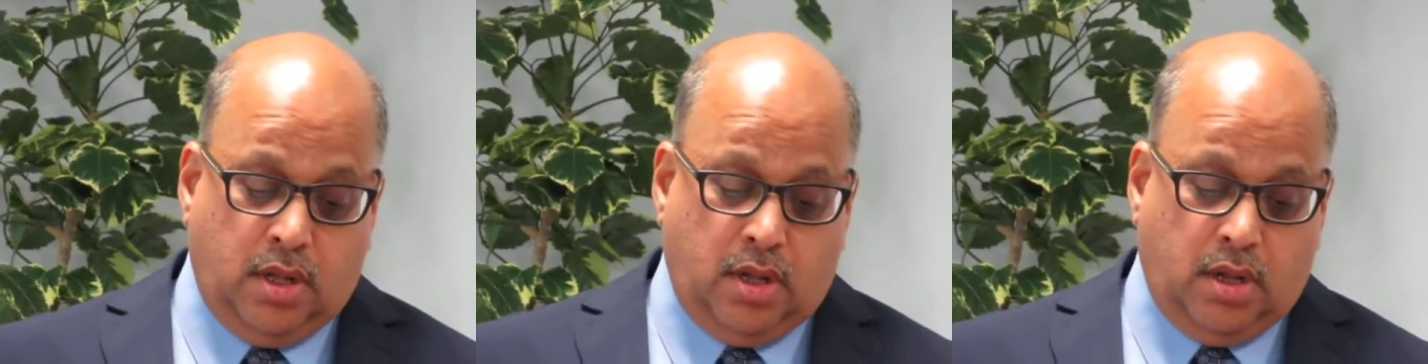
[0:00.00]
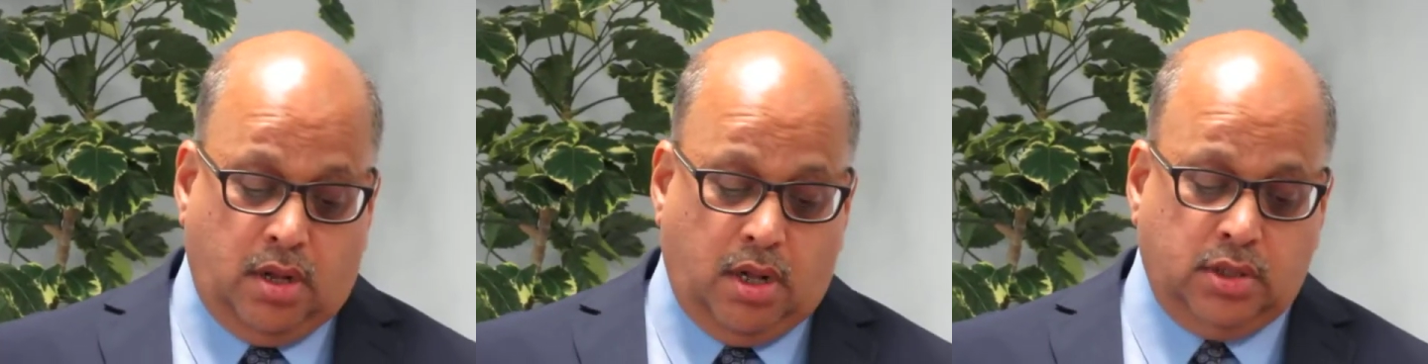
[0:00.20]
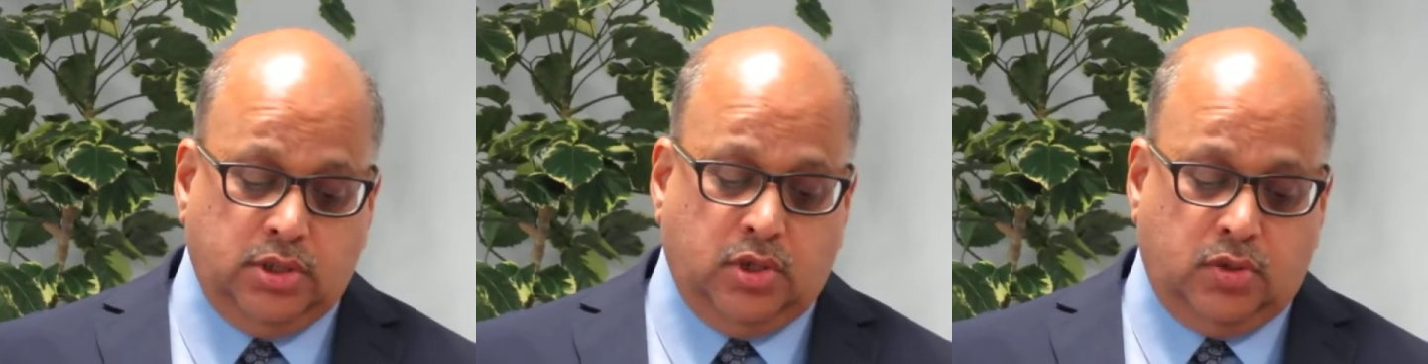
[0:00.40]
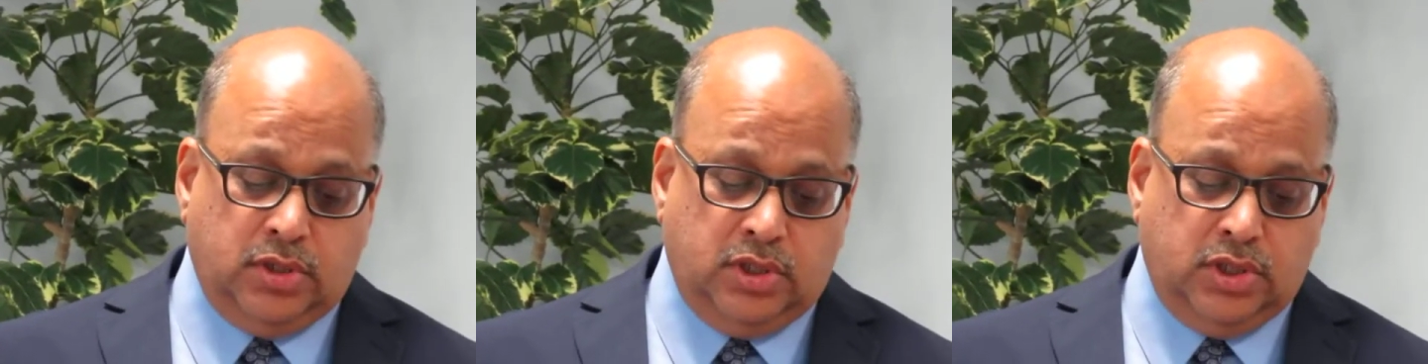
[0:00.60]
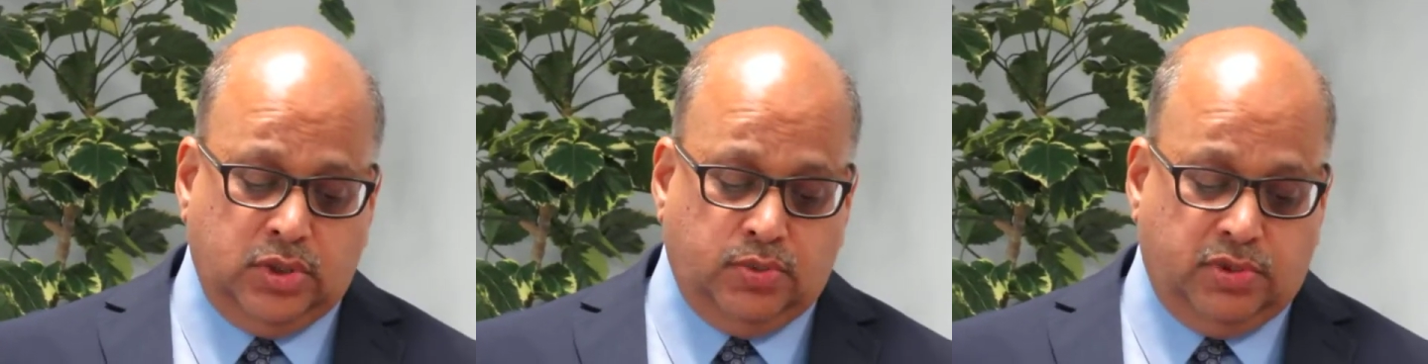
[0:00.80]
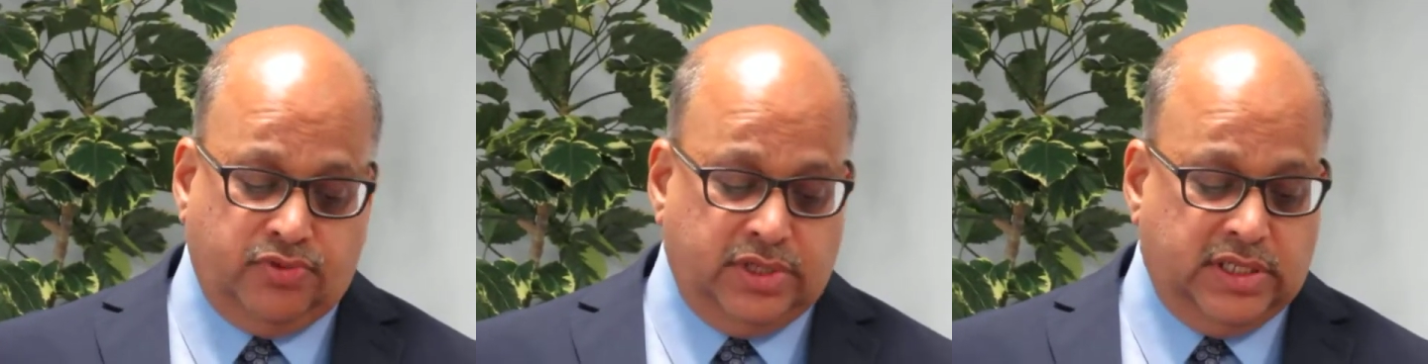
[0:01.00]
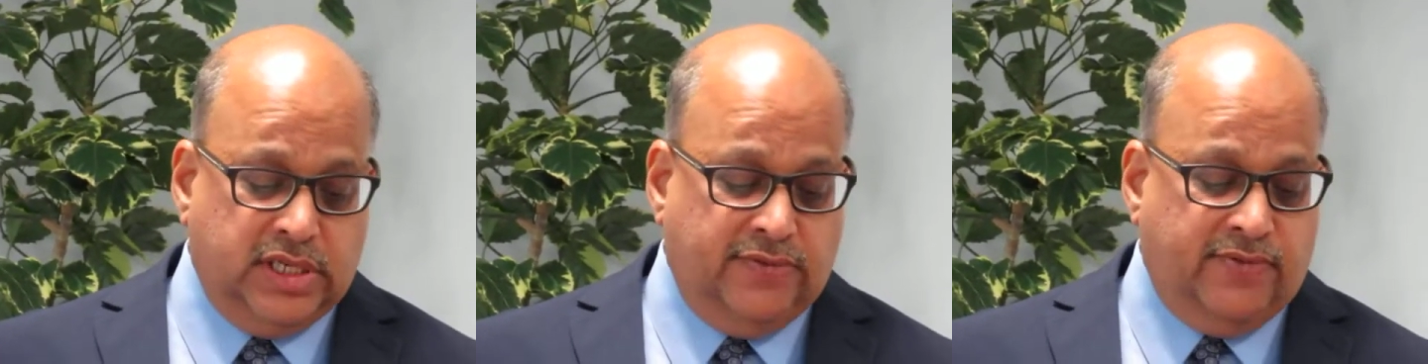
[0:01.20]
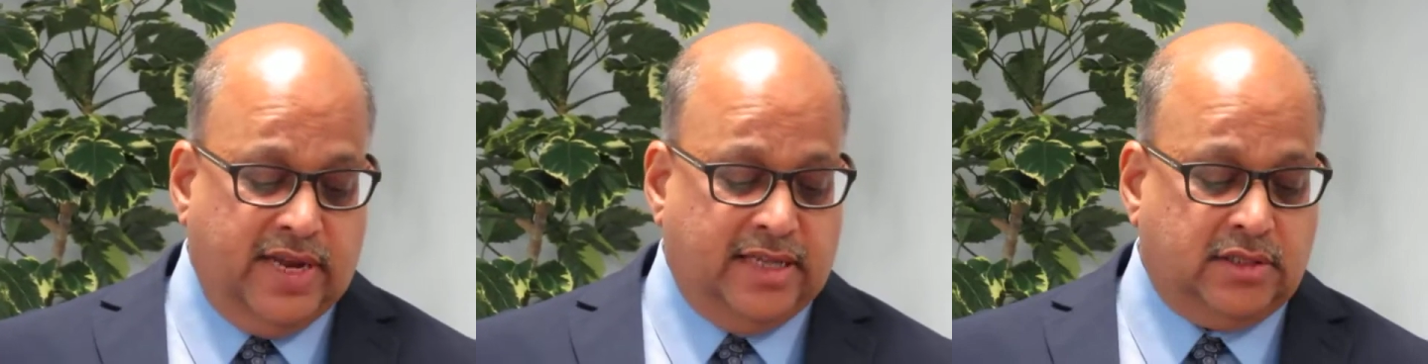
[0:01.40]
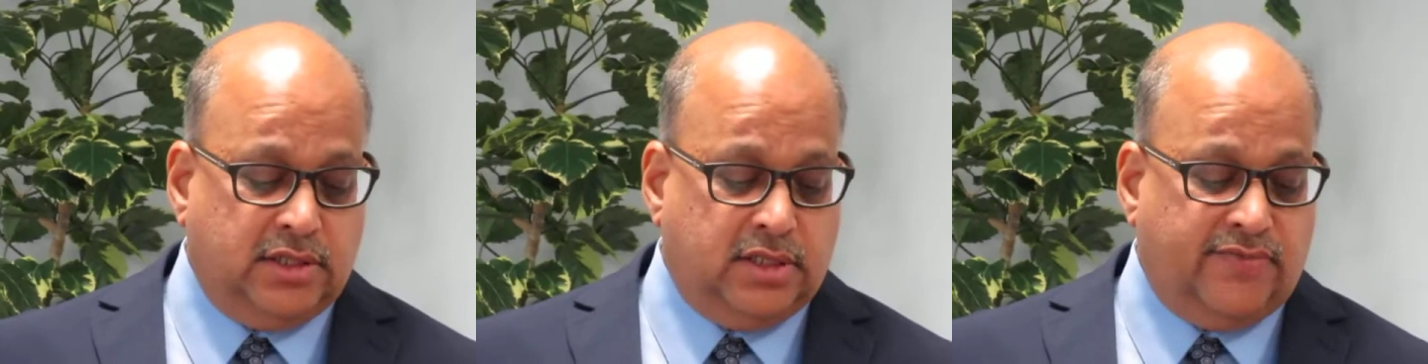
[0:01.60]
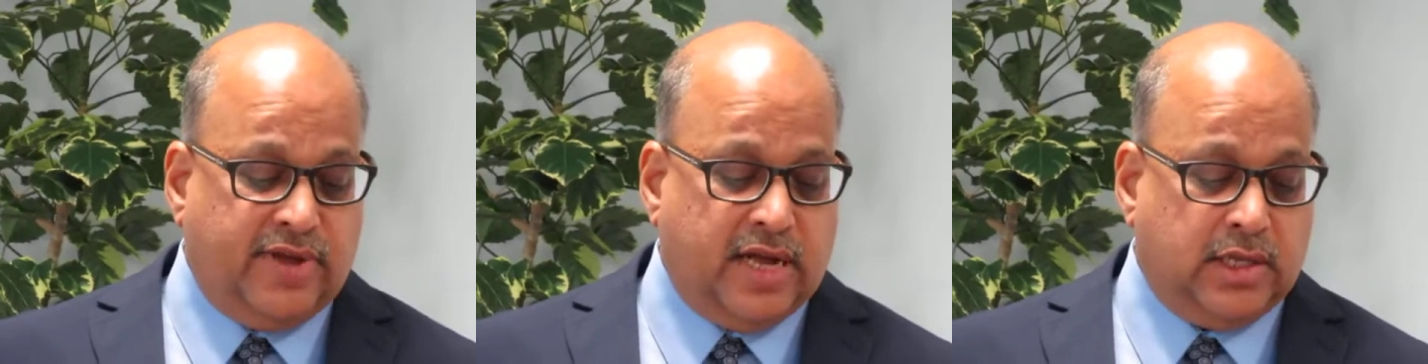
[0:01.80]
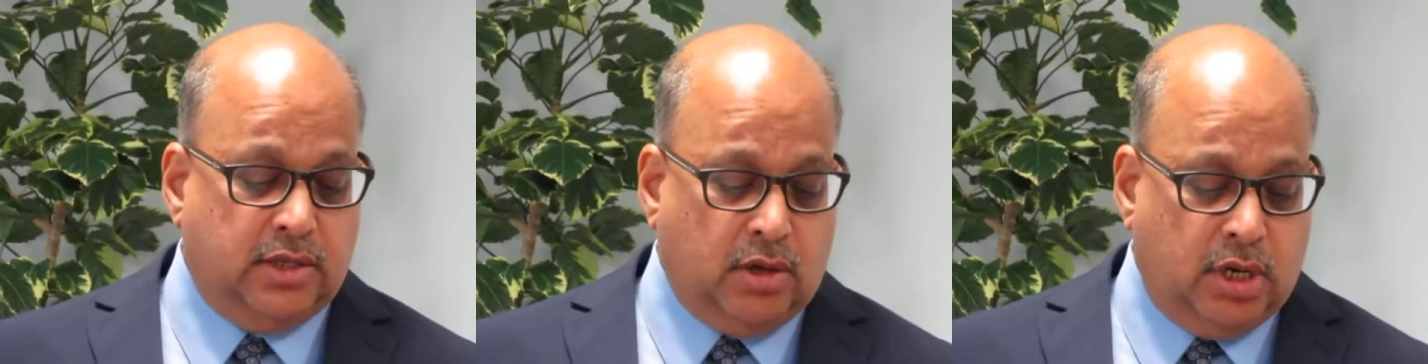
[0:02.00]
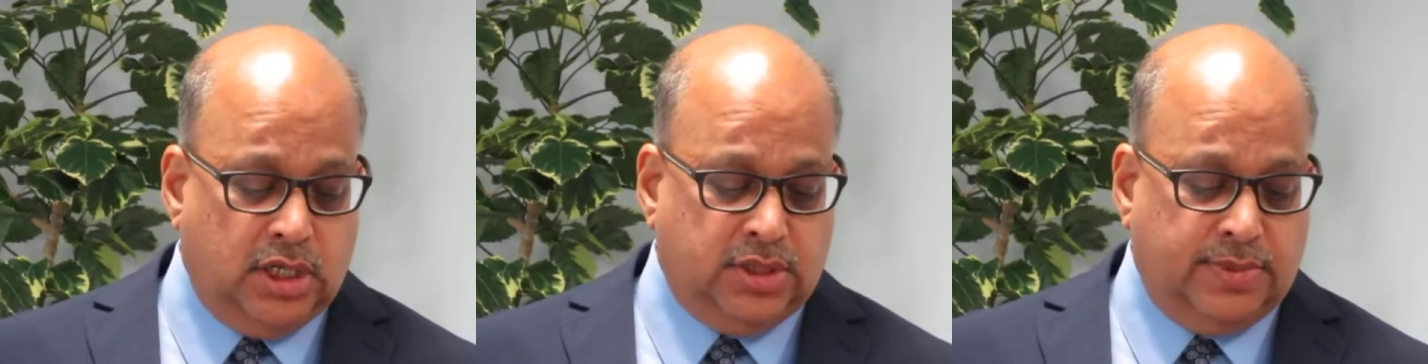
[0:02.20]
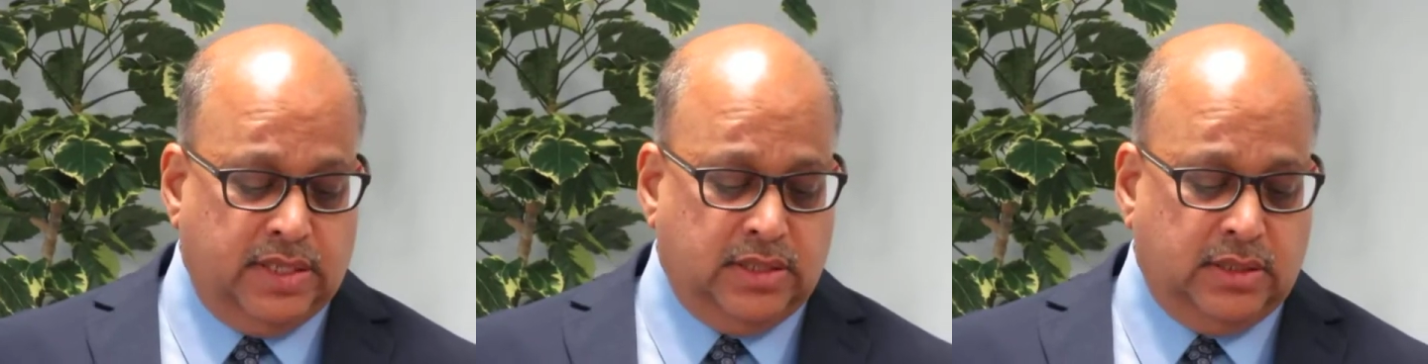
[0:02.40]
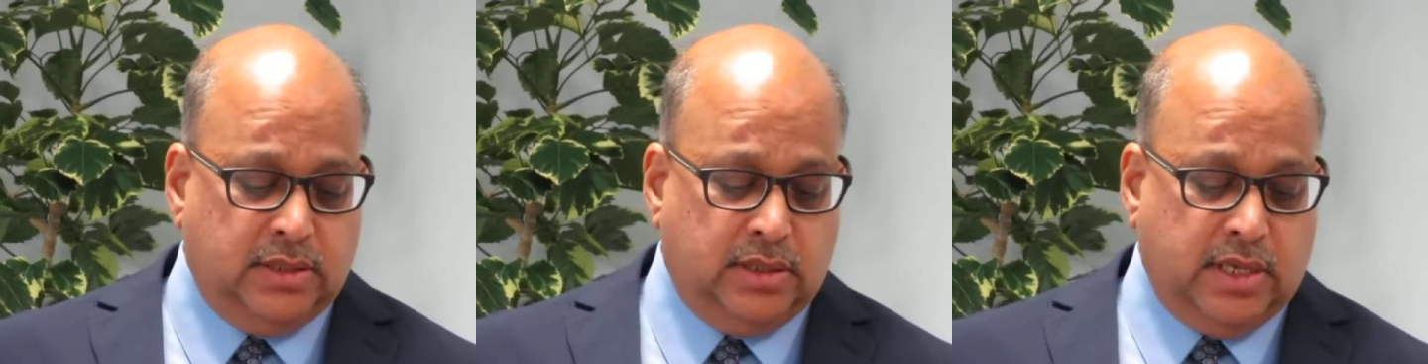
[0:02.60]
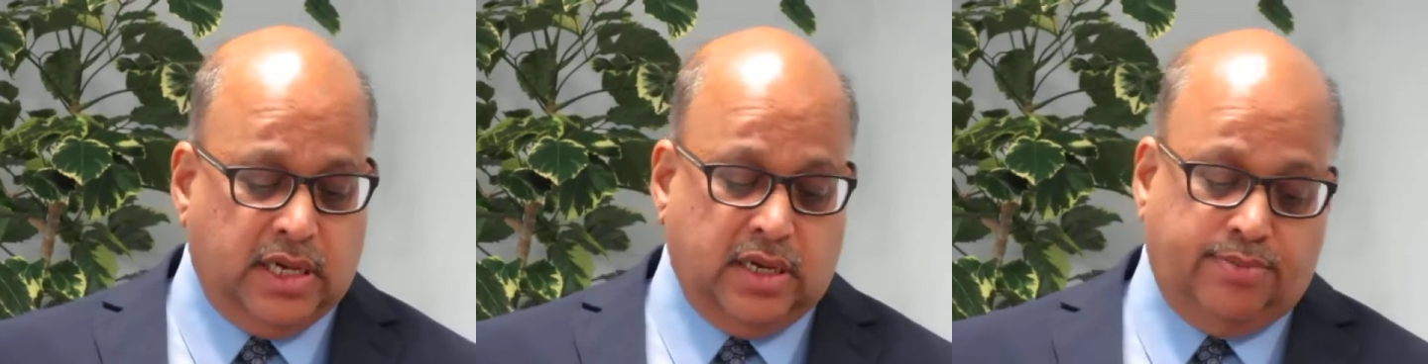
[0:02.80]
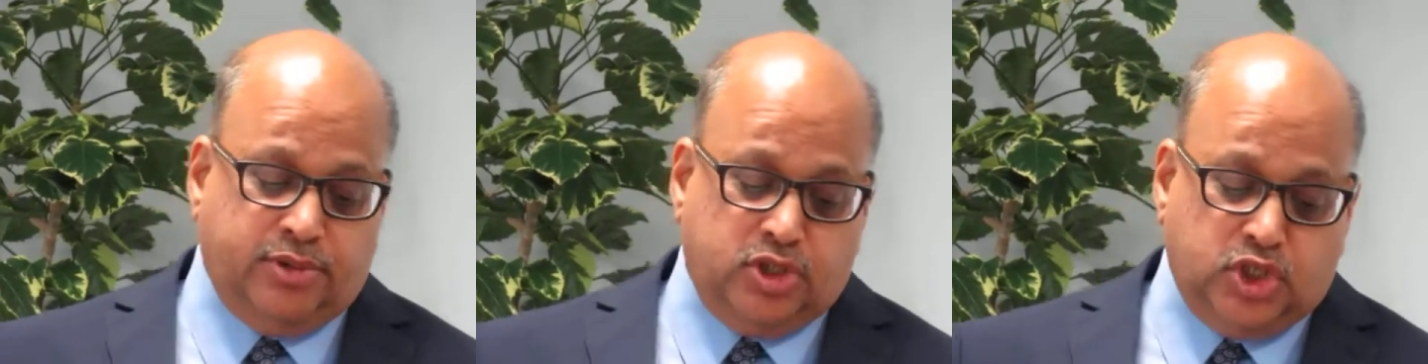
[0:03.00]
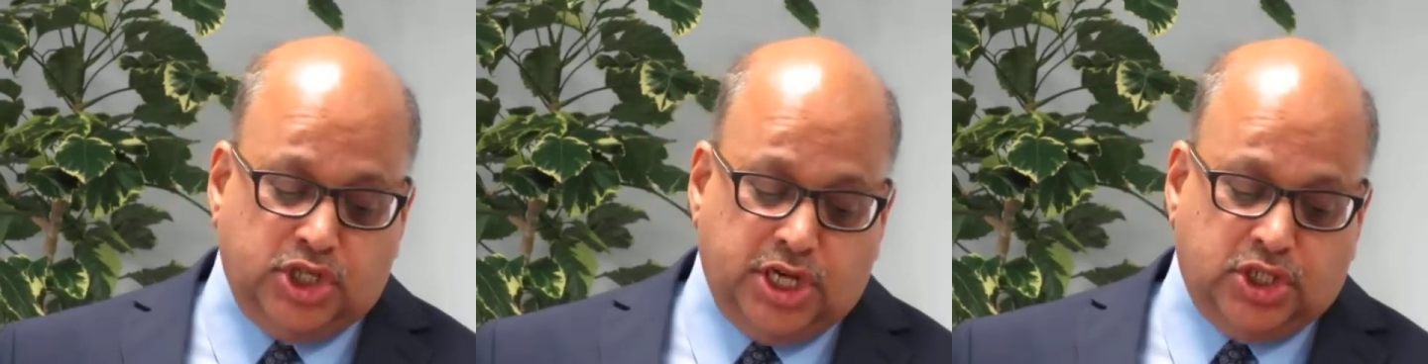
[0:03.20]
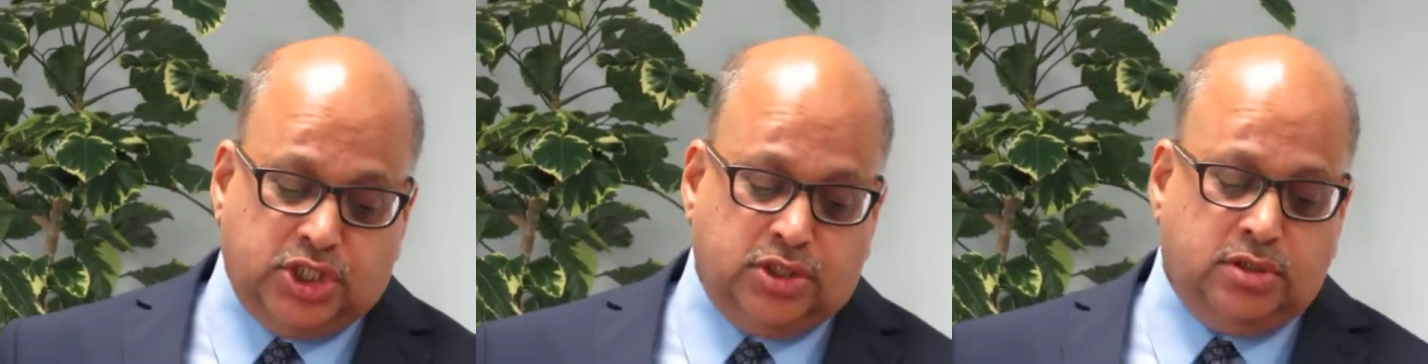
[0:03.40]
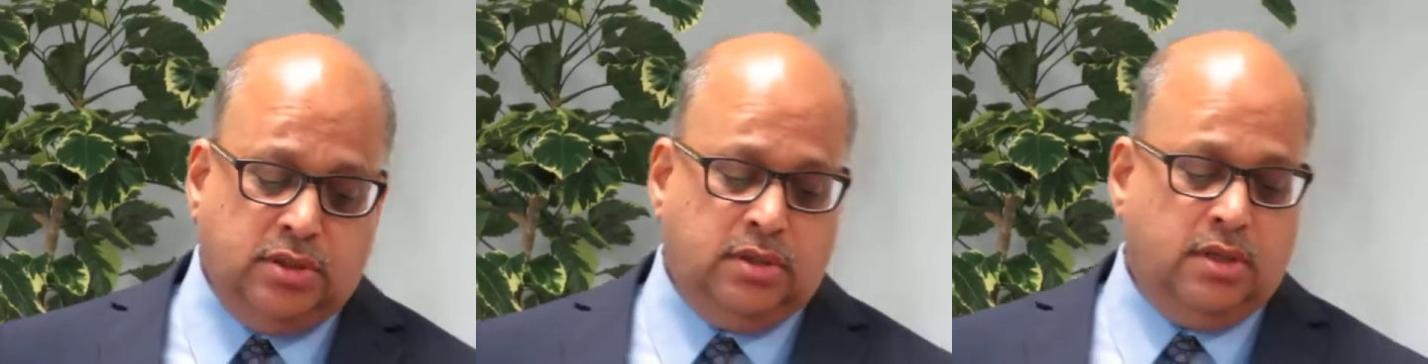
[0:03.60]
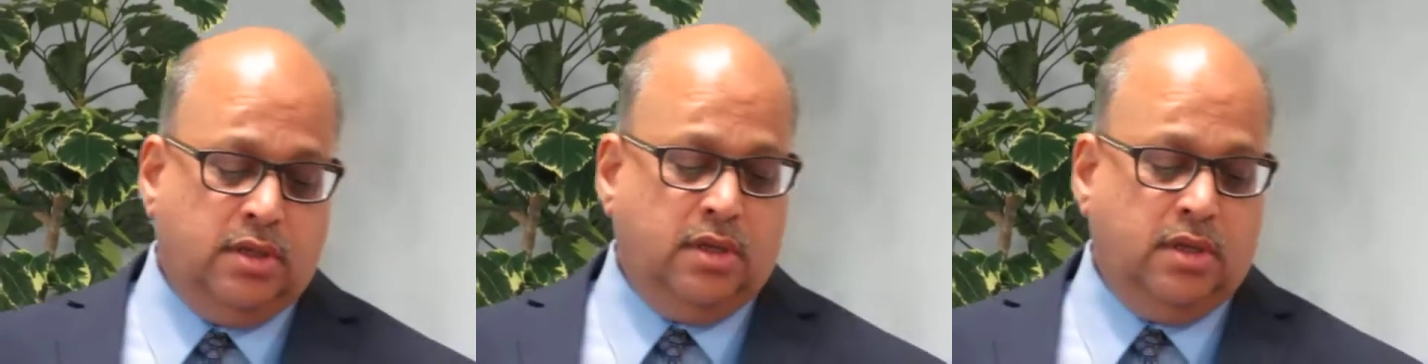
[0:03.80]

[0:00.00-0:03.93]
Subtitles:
All donors would receive letters of acknowledgement and appreciation